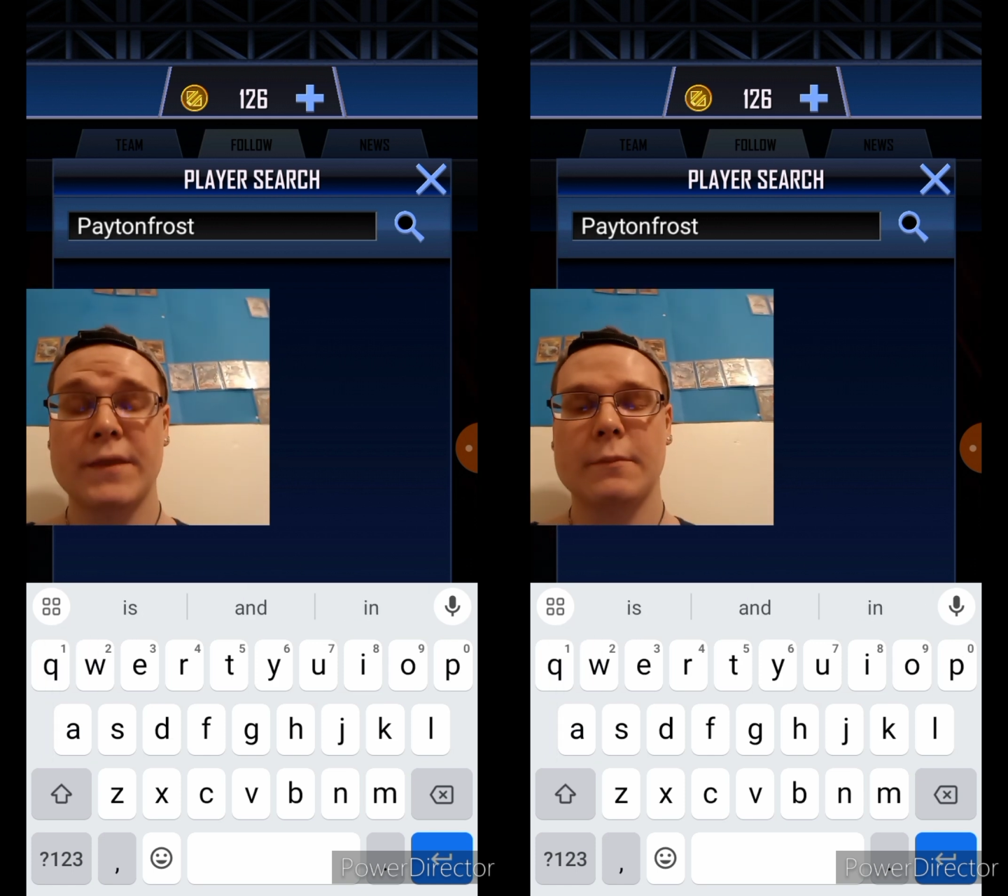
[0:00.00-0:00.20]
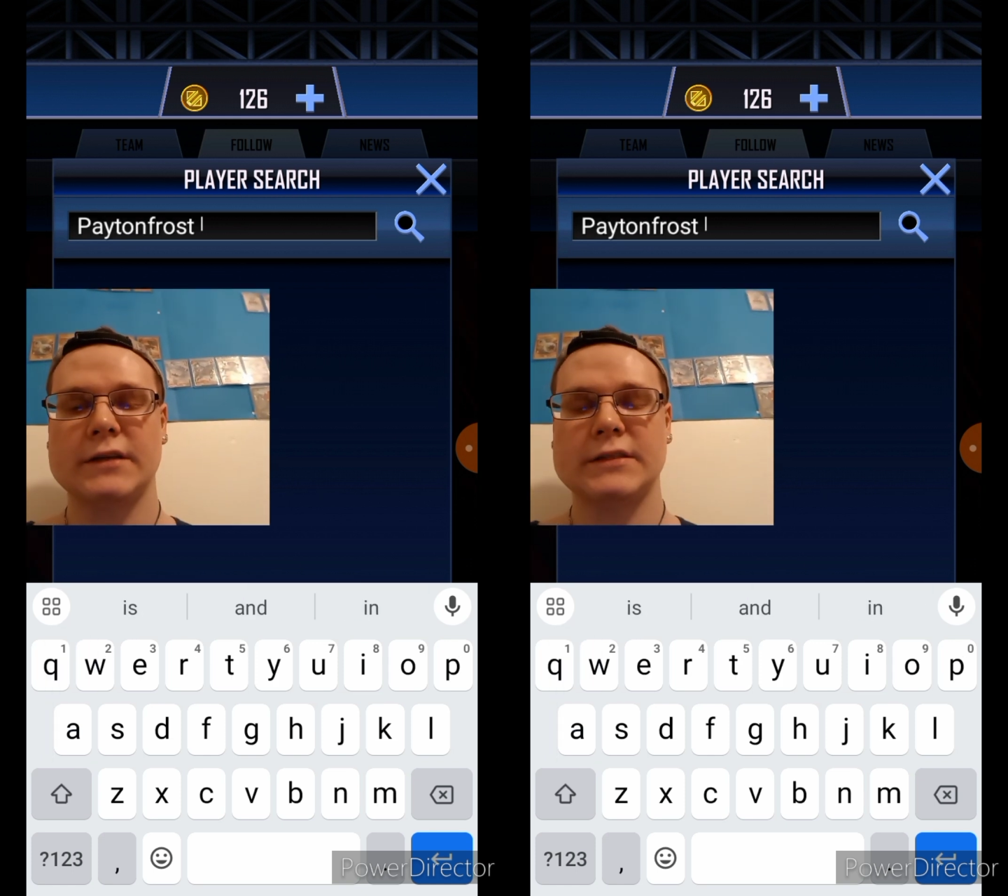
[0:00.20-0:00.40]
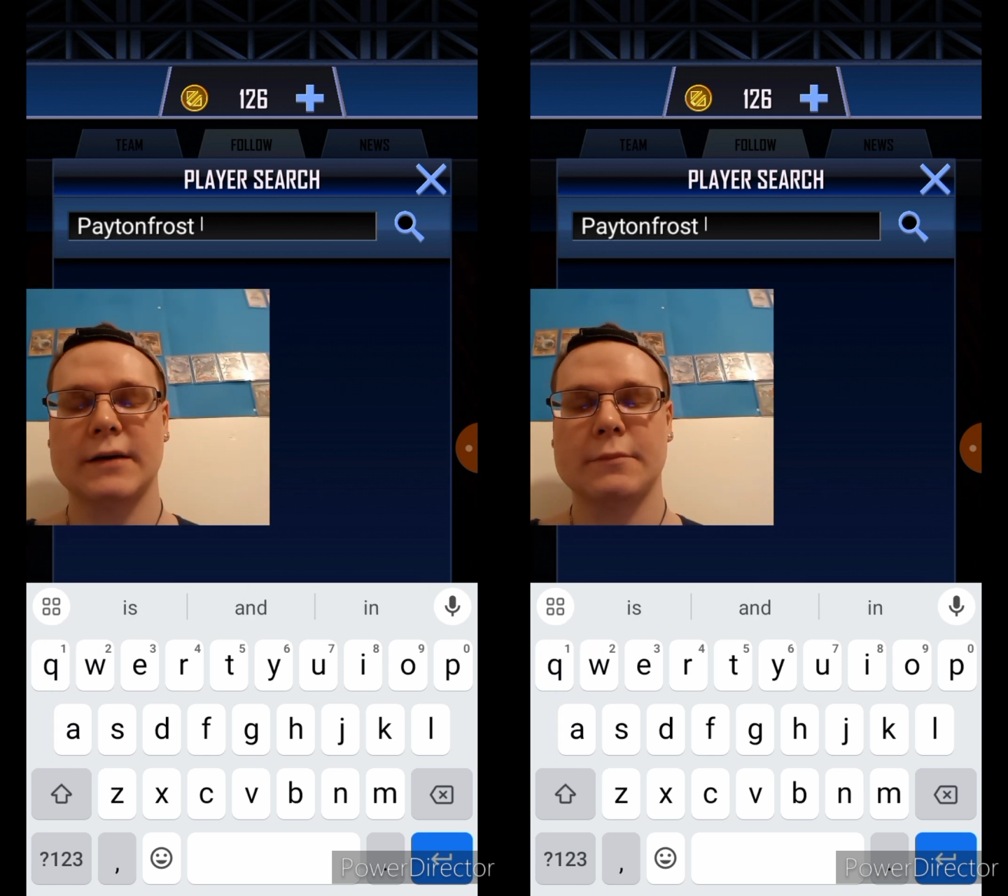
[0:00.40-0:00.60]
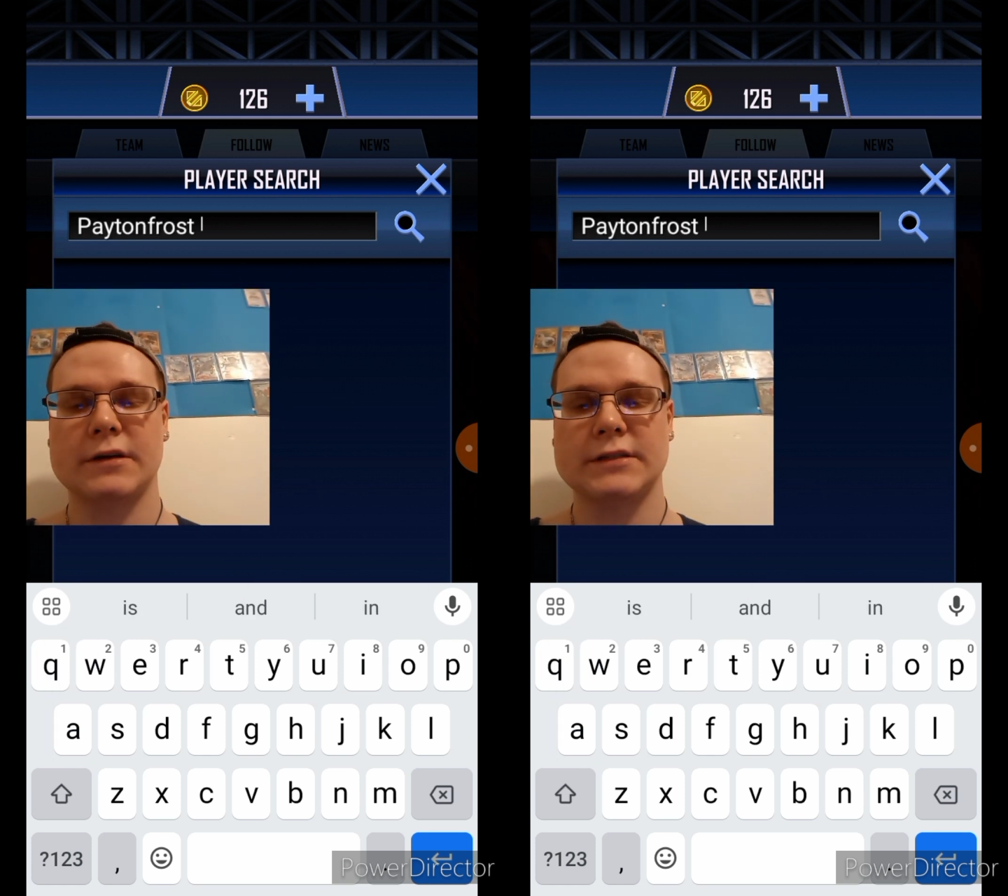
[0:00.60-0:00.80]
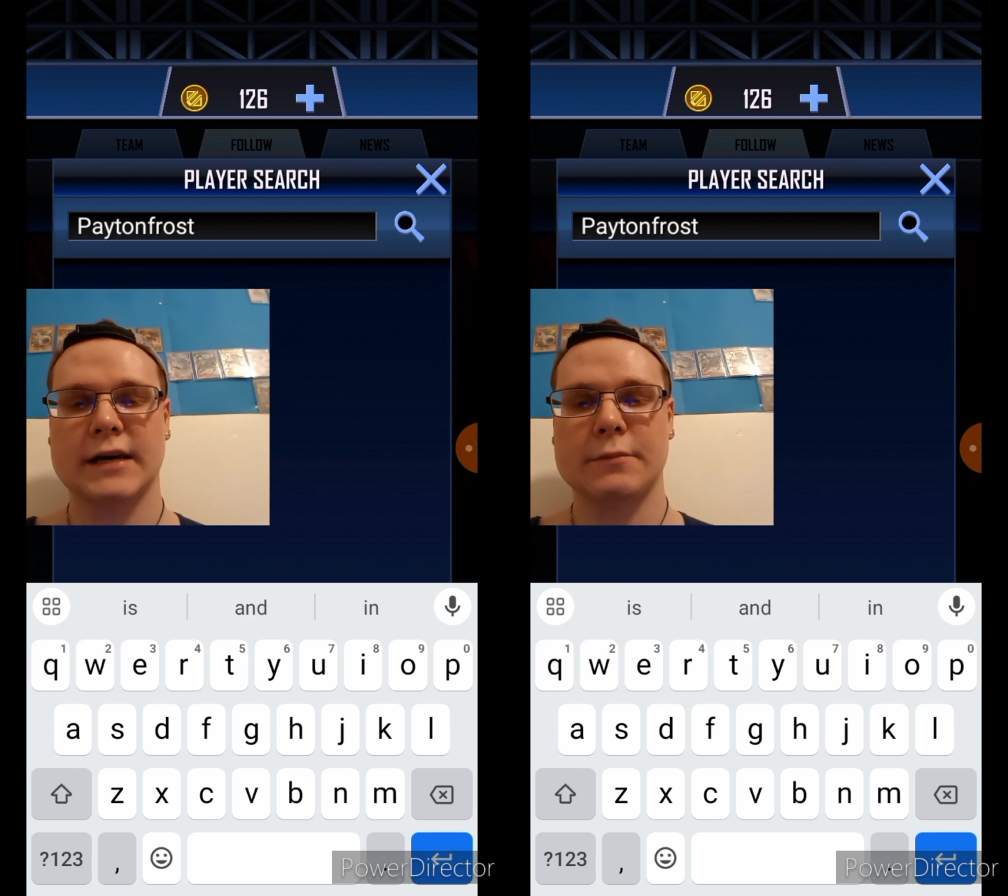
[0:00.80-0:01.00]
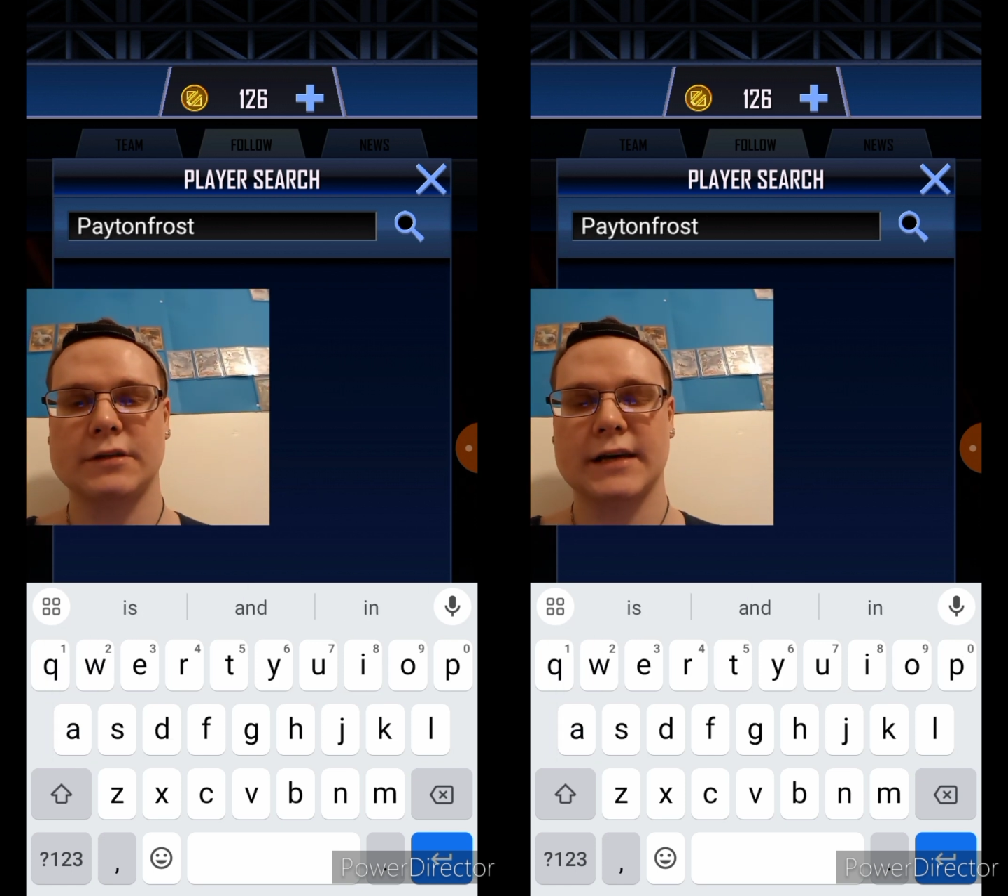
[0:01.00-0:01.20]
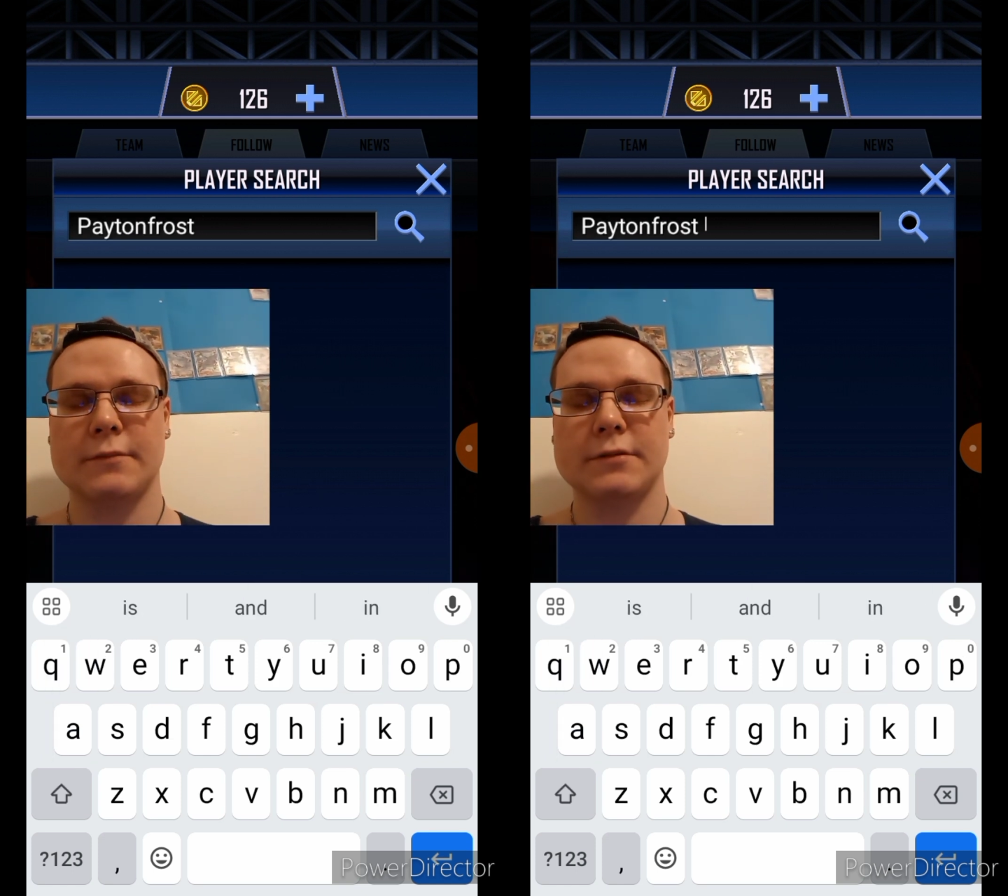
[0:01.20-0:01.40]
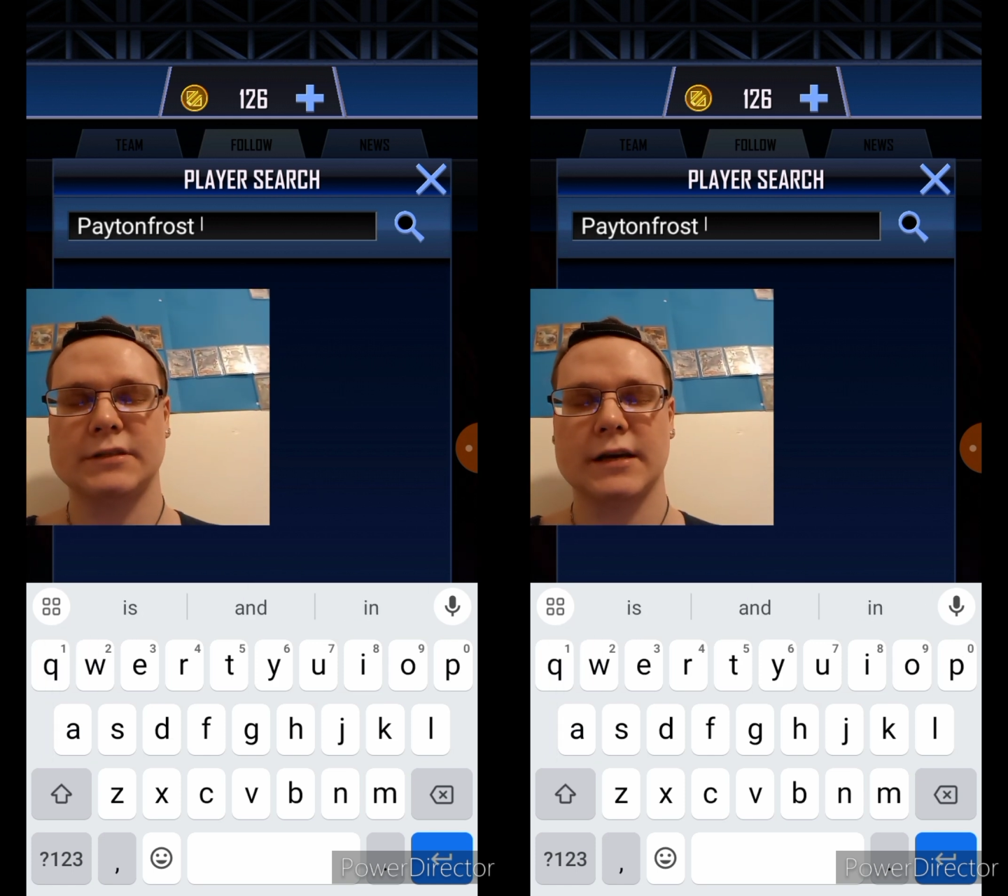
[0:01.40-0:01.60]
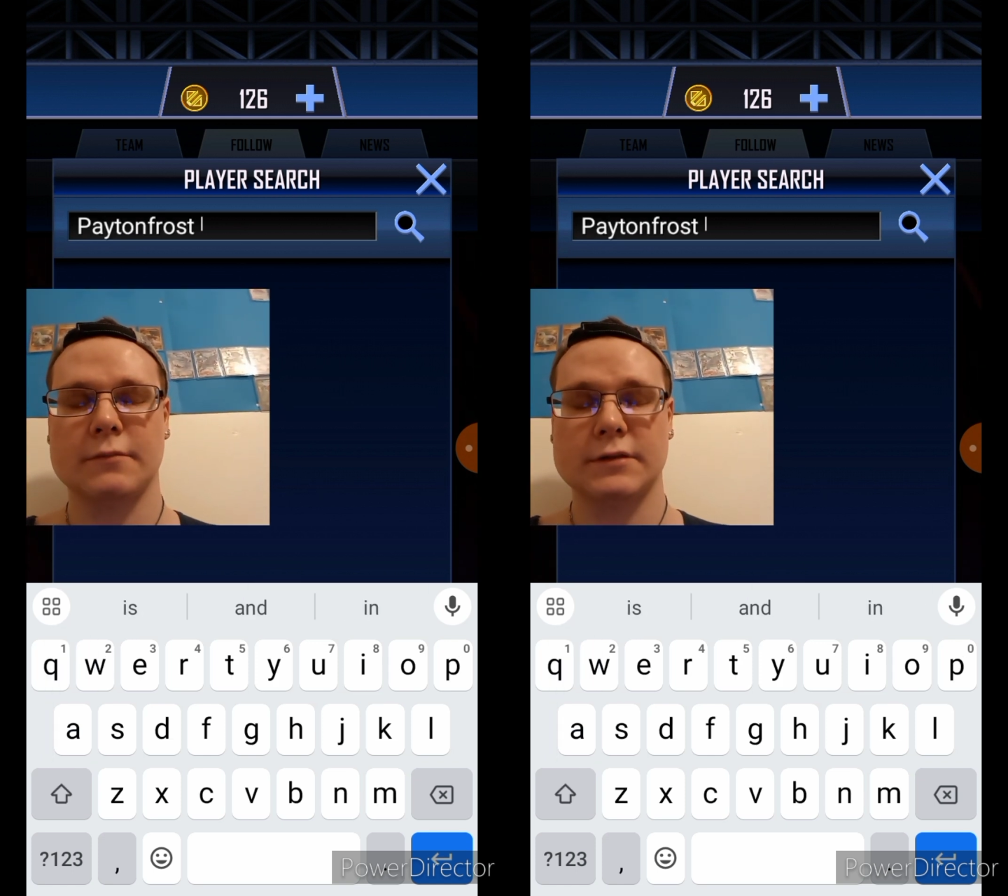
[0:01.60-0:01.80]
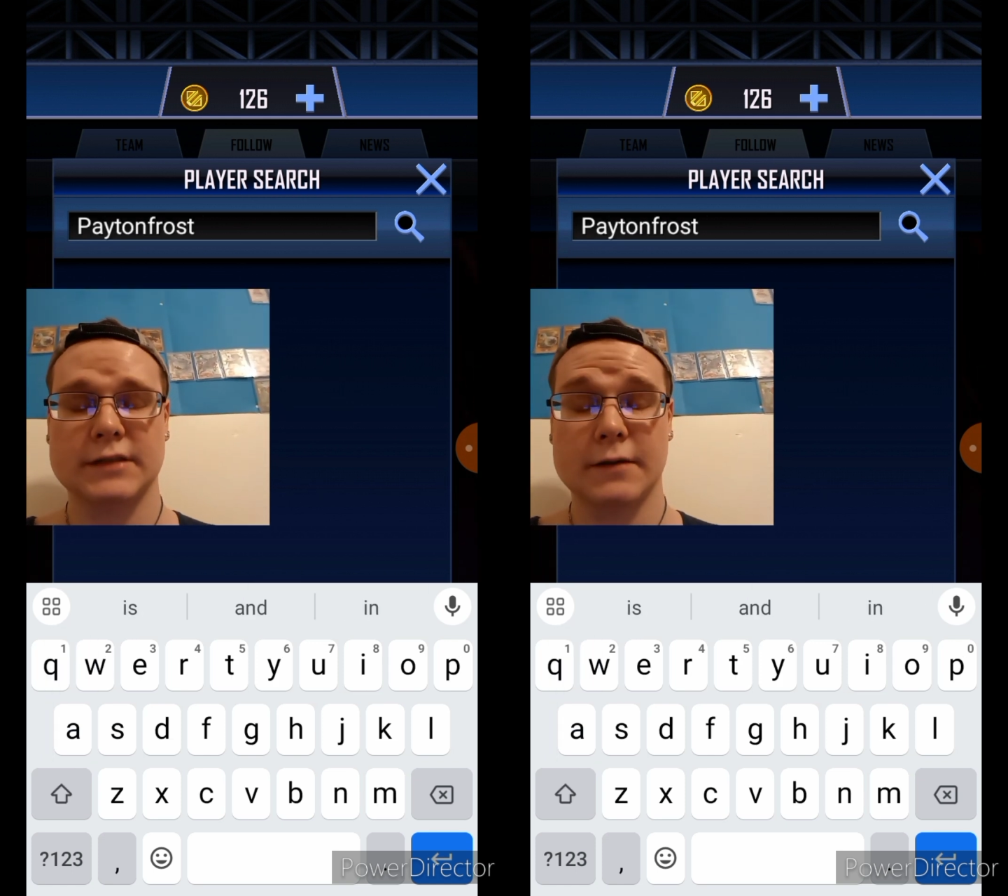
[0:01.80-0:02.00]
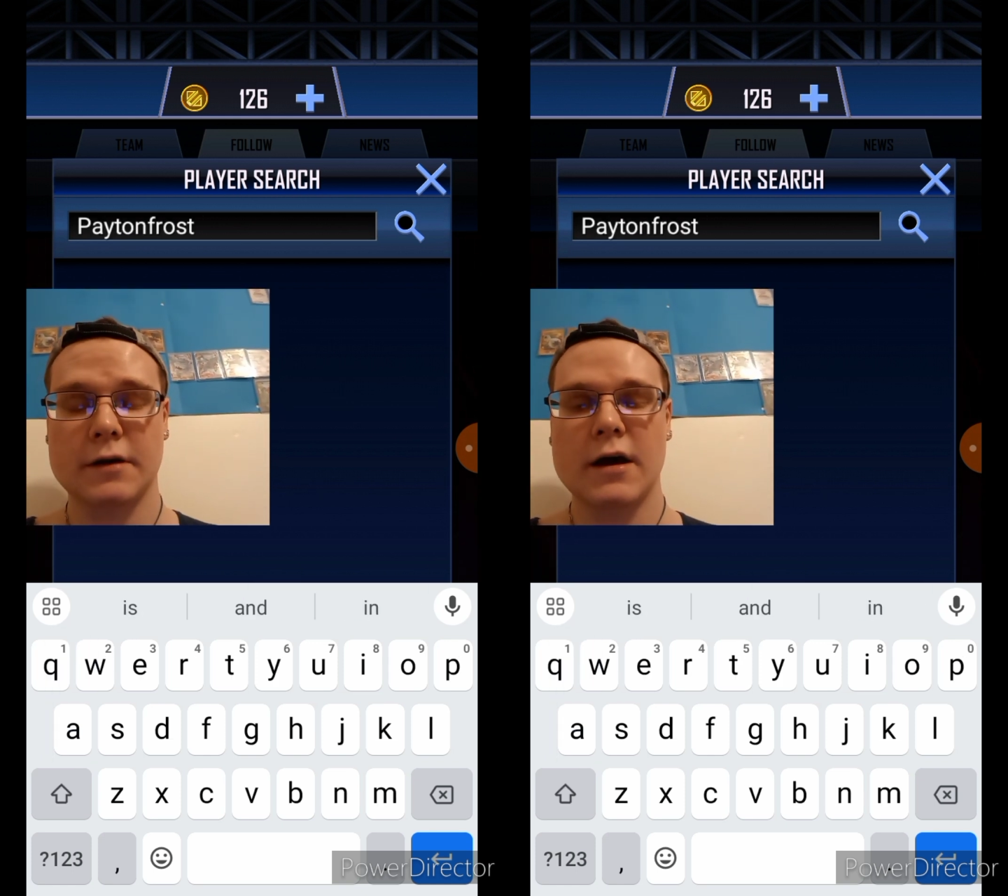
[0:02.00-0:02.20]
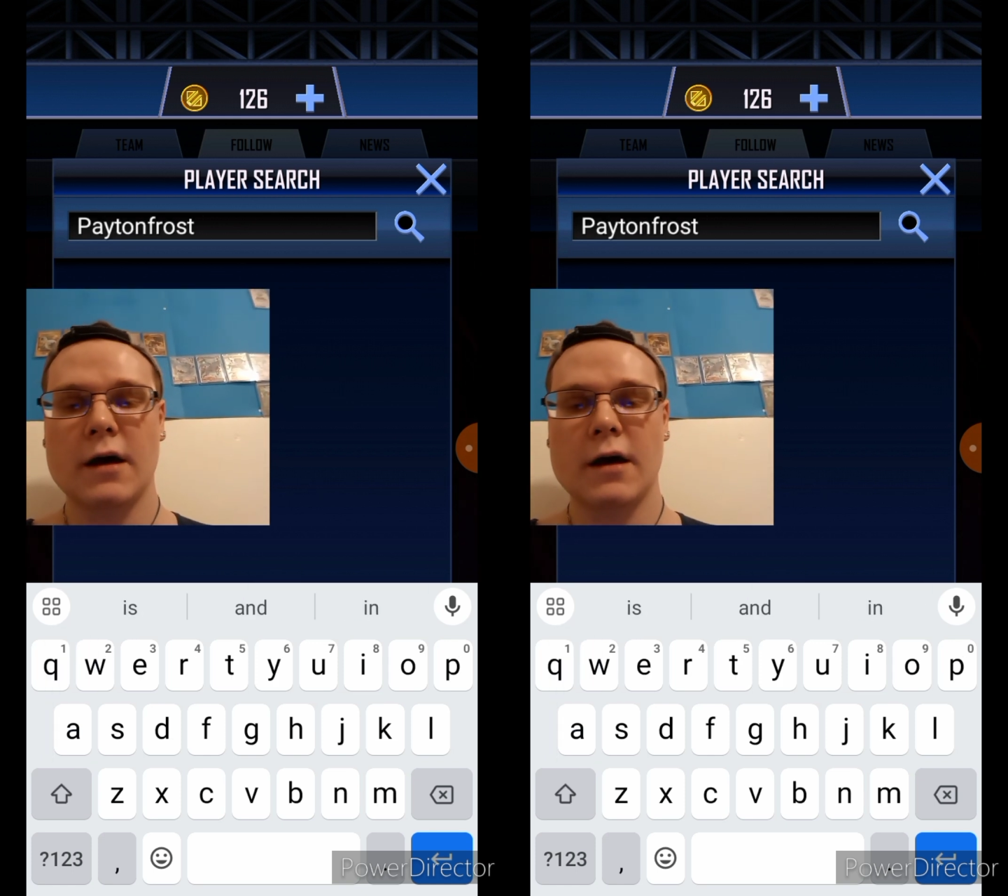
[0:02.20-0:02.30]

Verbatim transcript: But it's type, but it's type, but it's type, but type, but type.